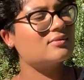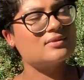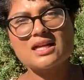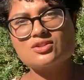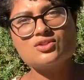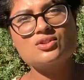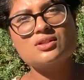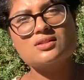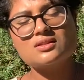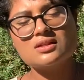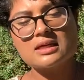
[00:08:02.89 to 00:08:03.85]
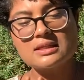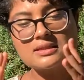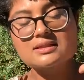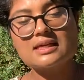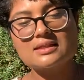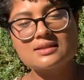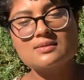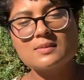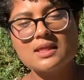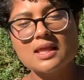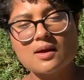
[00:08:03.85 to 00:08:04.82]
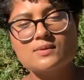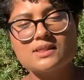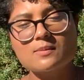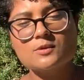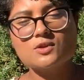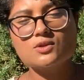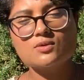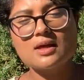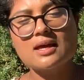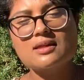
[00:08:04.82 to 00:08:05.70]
that's just insane to me that I was able to do that,